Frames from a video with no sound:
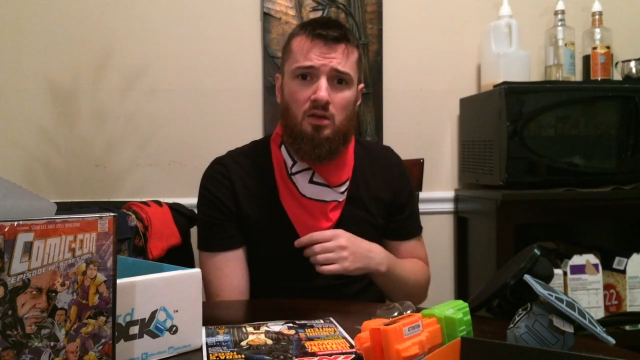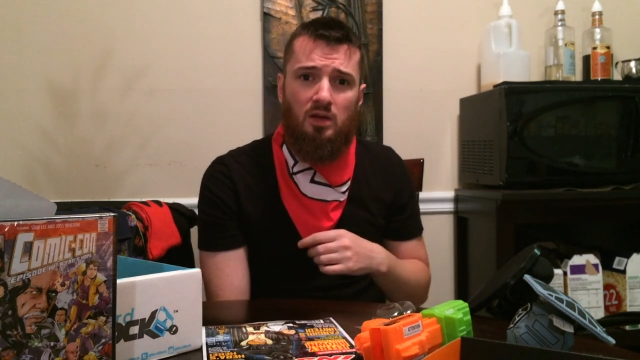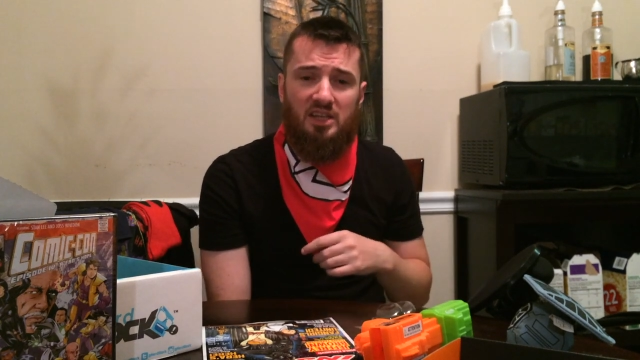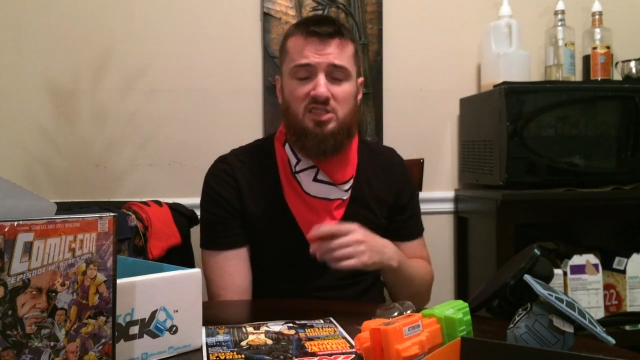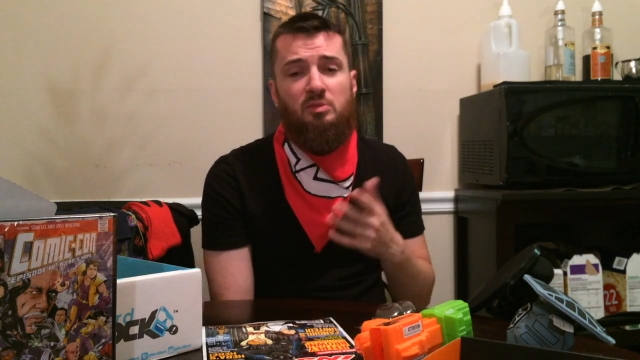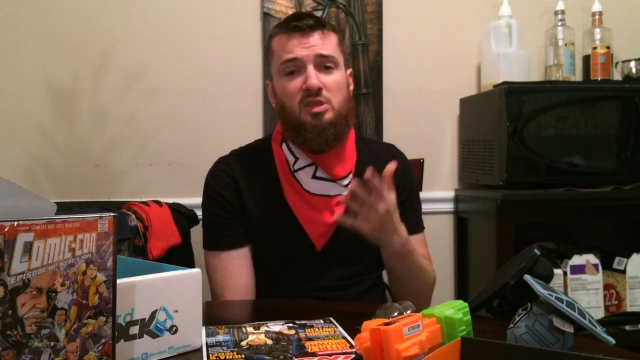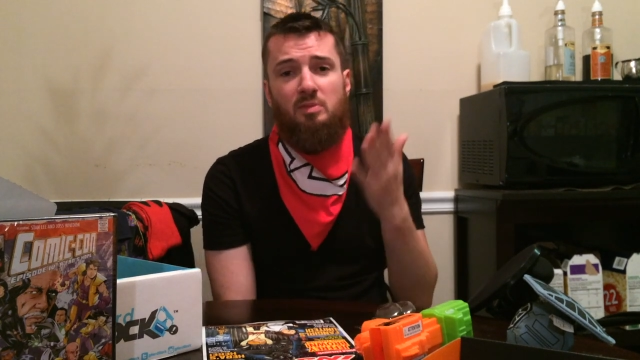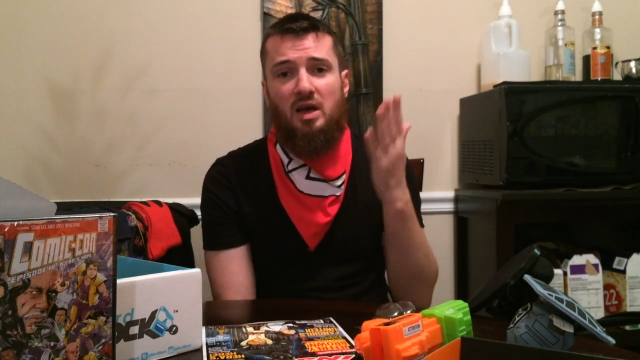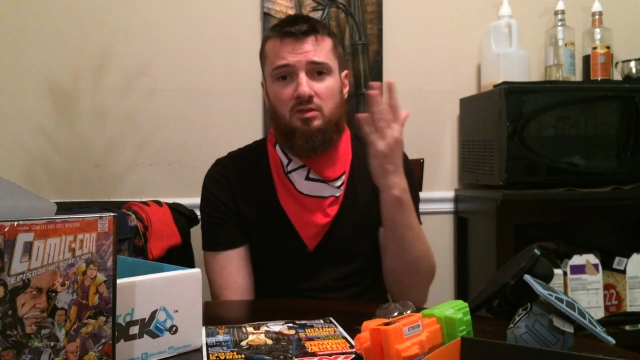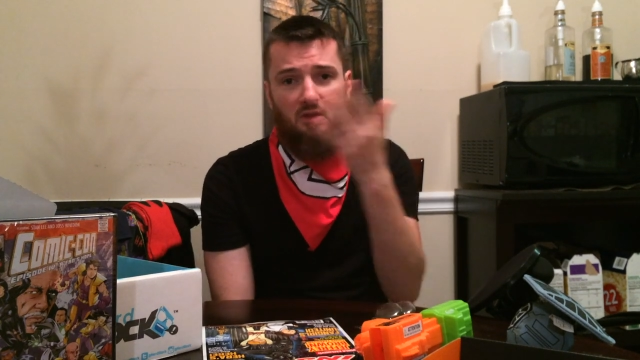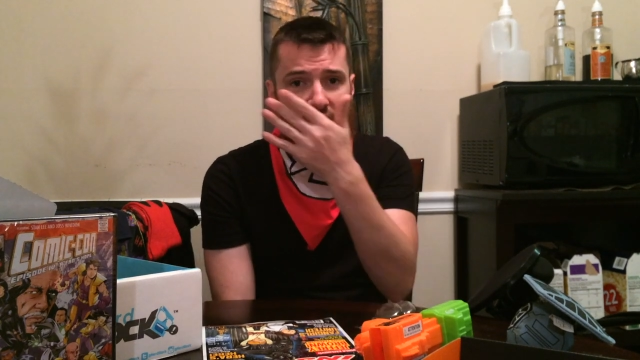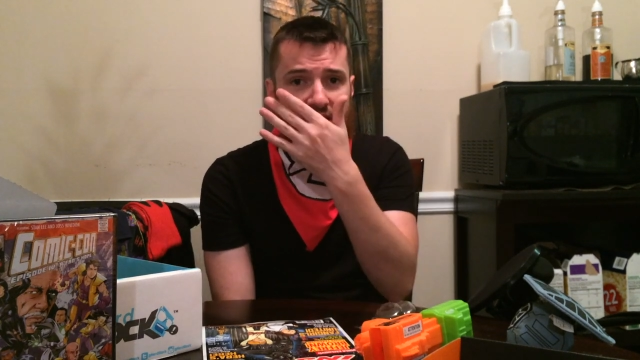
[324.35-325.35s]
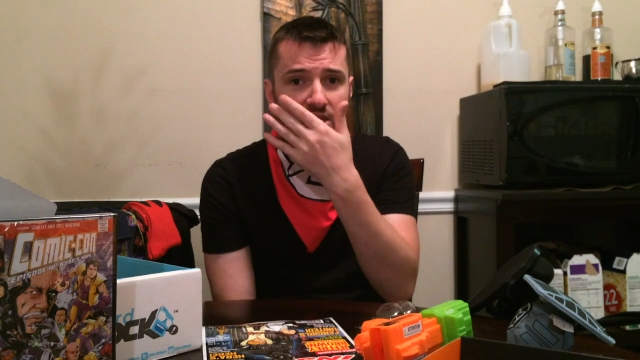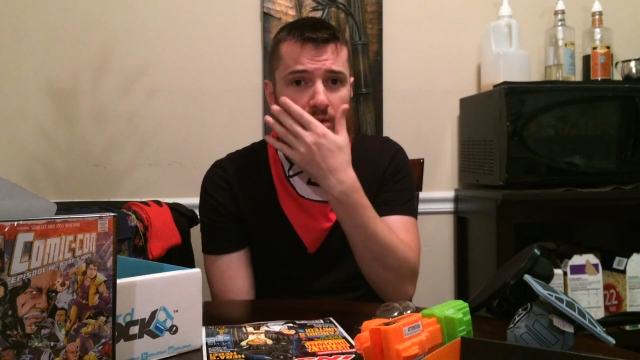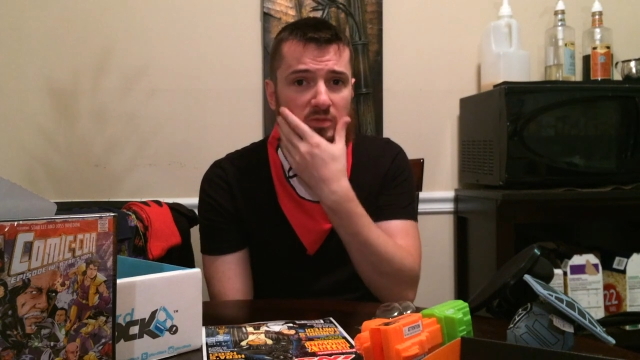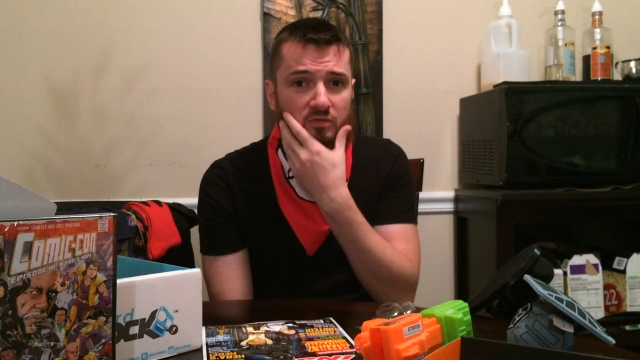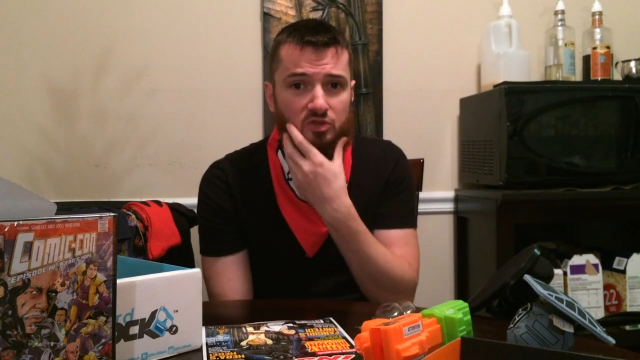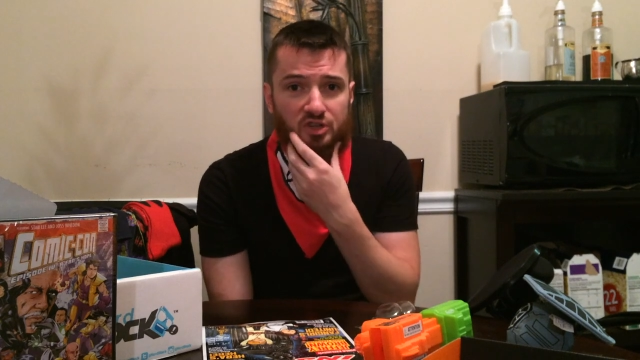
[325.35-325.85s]
at Smith Mountain Lake up
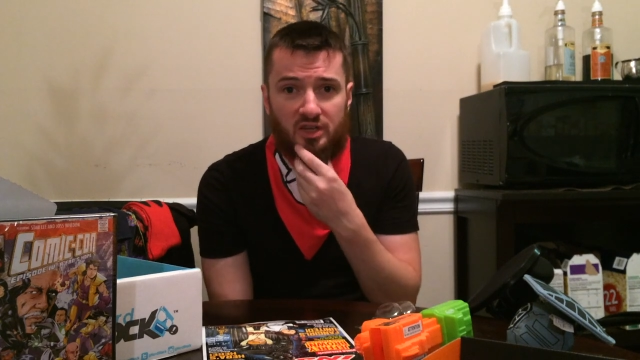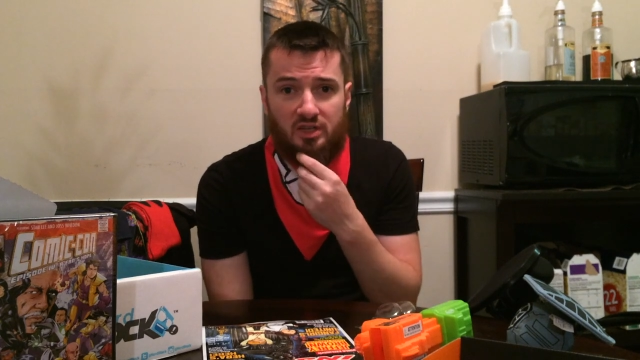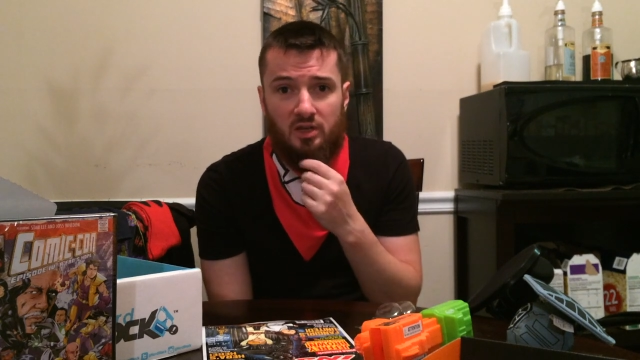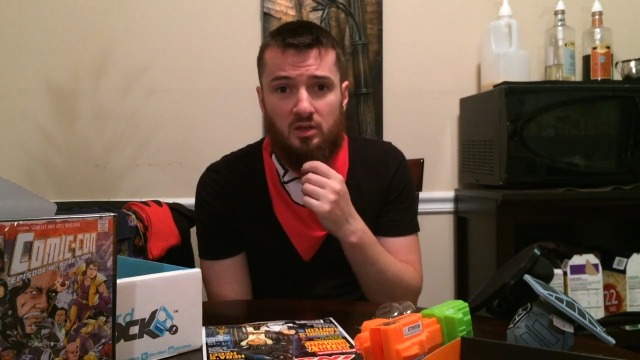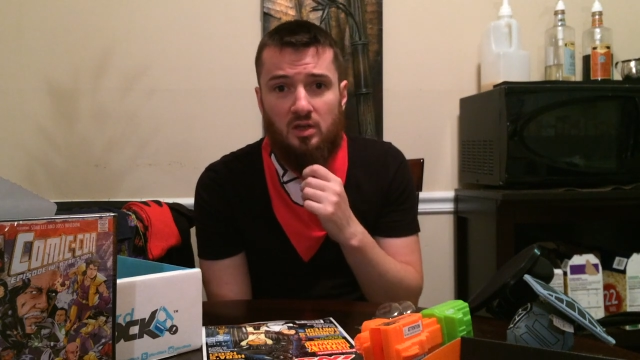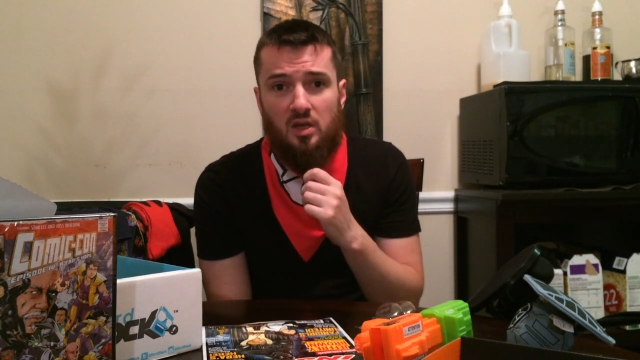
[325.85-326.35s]
in Virginia.